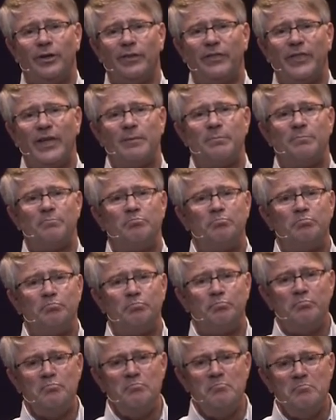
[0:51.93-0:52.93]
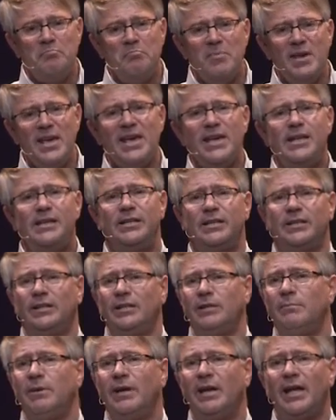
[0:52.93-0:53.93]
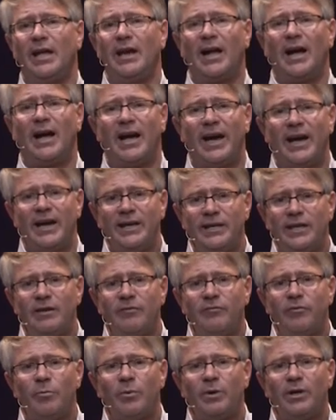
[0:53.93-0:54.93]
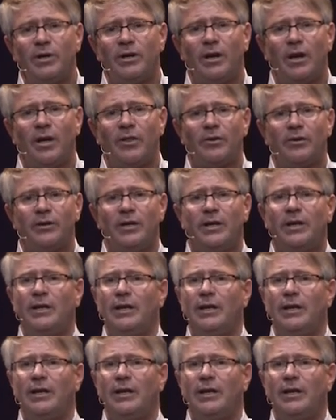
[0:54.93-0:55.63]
they immediately began hiding from one another,